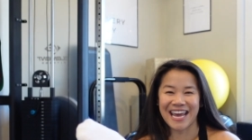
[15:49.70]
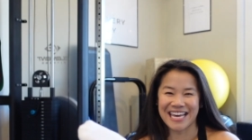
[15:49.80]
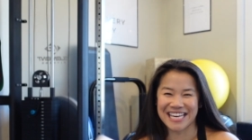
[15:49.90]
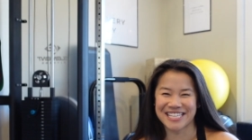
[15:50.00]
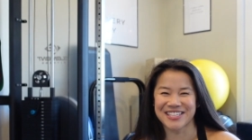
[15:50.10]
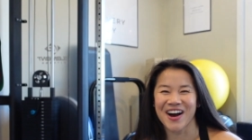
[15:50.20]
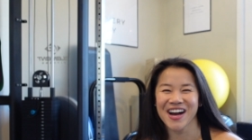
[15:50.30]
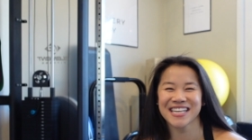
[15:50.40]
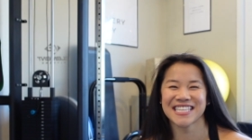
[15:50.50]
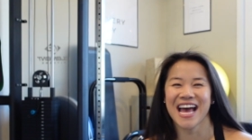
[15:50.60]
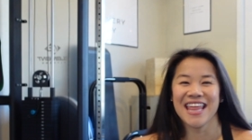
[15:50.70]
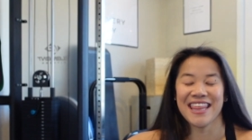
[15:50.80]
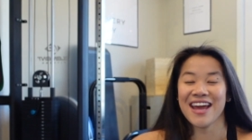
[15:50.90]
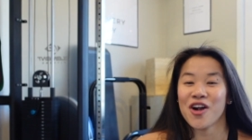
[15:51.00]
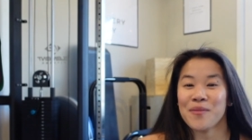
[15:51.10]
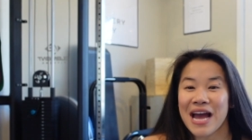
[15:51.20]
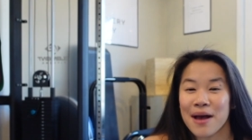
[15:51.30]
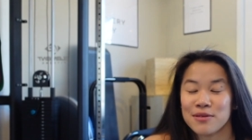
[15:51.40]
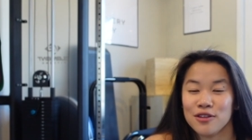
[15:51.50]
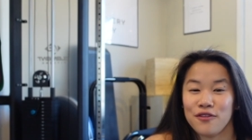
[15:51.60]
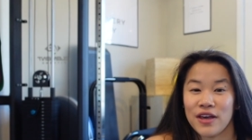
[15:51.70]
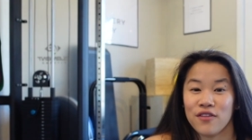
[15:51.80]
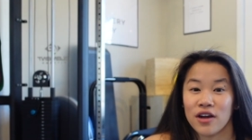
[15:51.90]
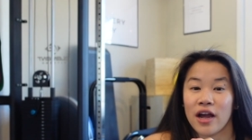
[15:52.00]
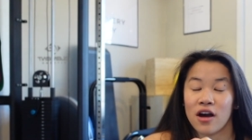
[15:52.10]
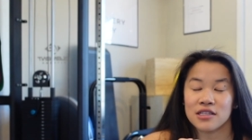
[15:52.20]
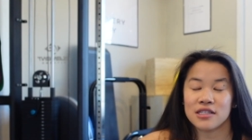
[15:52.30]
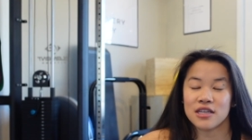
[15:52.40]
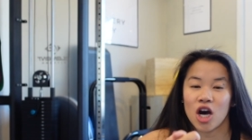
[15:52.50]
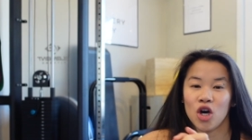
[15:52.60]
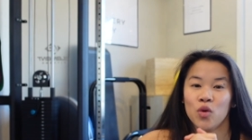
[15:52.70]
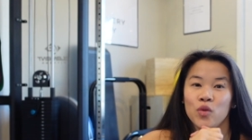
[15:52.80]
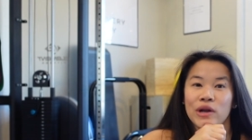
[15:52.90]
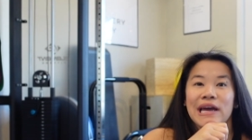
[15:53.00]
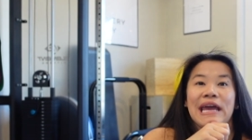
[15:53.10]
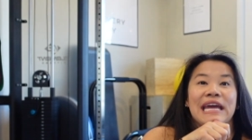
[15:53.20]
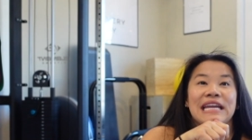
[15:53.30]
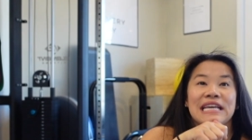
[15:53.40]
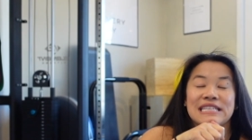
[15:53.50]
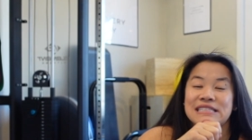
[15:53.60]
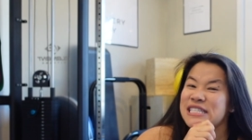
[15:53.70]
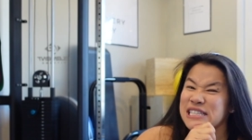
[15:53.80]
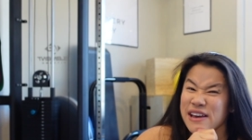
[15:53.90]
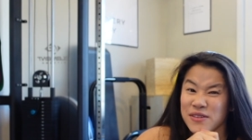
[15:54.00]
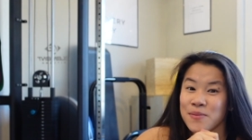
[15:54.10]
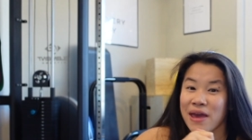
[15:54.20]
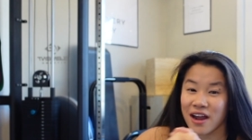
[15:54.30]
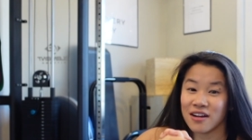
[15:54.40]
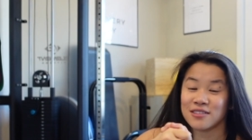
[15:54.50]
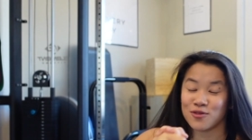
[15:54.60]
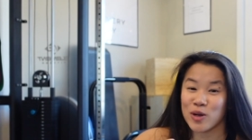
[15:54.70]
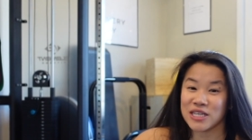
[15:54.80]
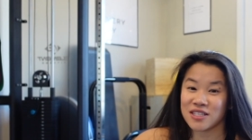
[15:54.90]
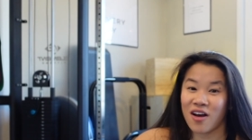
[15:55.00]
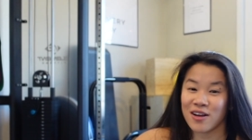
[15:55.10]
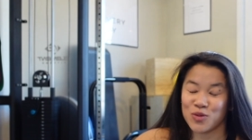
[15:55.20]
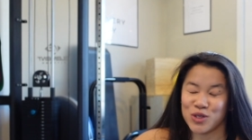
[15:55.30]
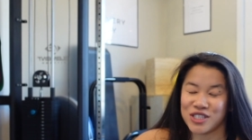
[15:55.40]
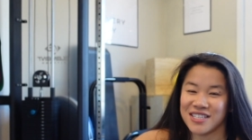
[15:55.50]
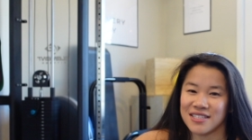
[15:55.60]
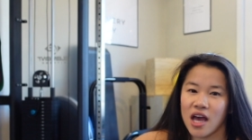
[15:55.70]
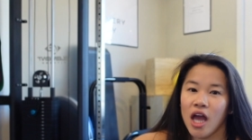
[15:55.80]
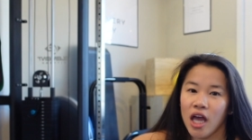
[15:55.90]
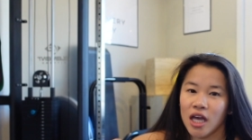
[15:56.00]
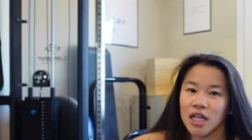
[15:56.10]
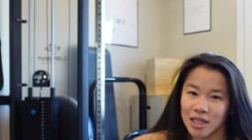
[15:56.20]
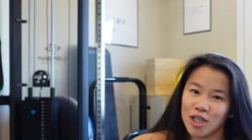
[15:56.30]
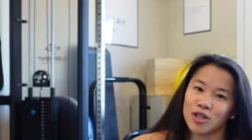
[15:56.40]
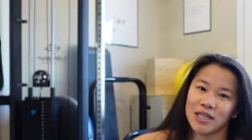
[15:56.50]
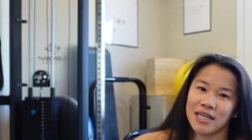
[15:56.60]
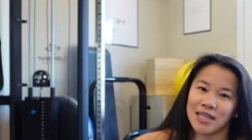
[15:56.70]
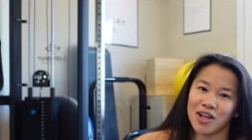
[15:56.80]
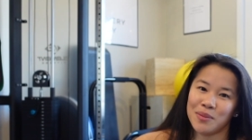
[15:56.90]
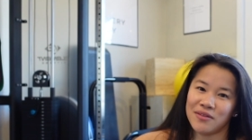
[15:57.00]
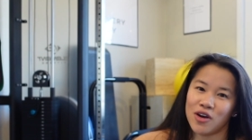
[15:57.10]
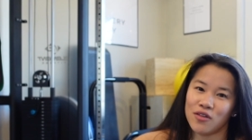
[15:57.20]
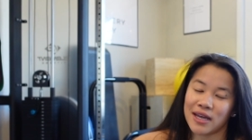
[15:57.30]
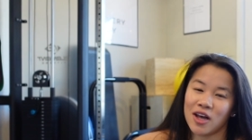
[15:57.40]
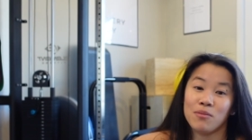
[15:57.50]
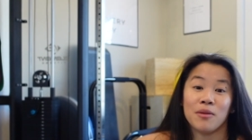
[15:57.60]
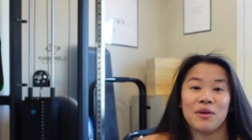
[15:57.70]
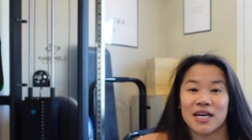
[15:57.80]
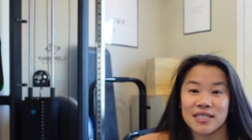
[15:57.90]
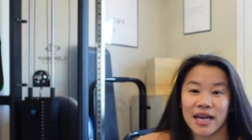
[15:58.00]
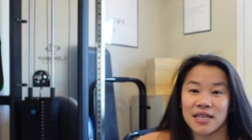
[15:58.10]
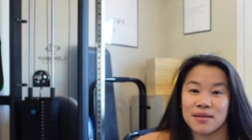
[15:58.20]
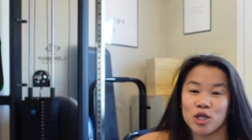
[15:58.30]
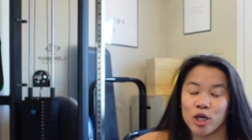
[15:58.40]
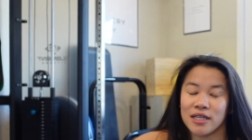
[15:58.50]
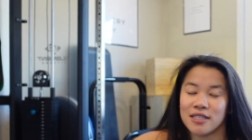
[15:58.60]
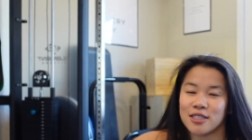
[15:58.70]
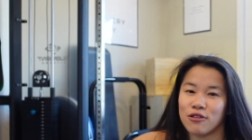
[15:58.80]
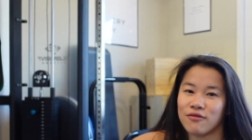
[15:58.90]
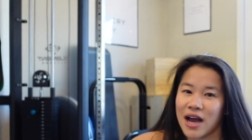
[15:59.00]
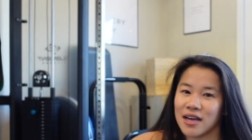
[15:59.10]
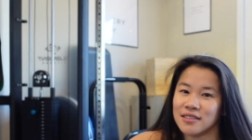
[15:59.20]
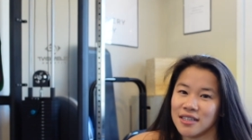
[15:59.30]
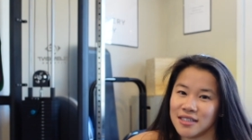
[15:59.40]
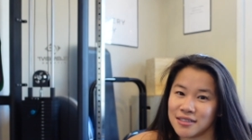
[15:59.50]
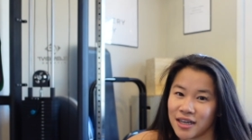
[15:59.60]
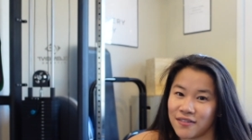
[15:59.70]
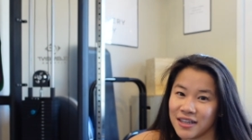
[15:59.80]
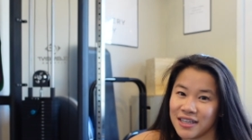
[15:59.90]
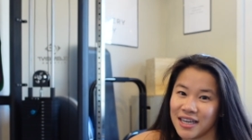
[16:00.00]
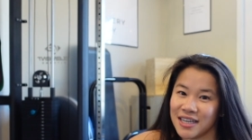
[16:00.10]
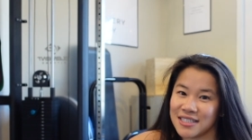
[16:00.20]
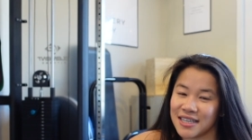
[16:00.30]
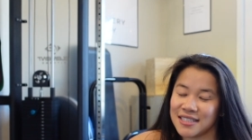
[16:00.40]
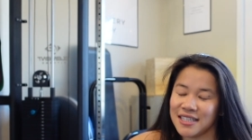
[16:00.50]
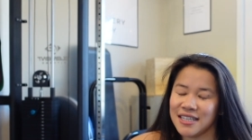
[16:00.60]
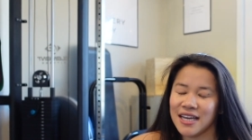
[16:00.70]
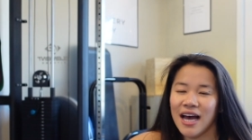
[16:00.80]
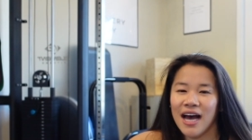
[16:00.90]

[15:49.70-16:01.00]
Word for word: Nike socks. They are my absolute favorite. I honestly own 87 pairs of white socks, which is literally a little bit of overkill, but because I get them dirty so fast, it is definitely a necessity.